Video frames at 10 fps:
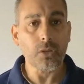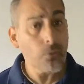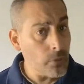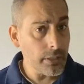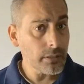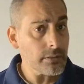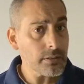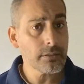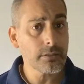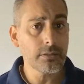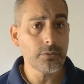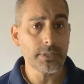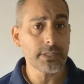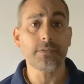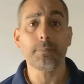or you
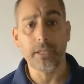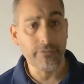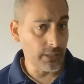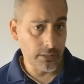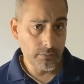just have to pay a fee,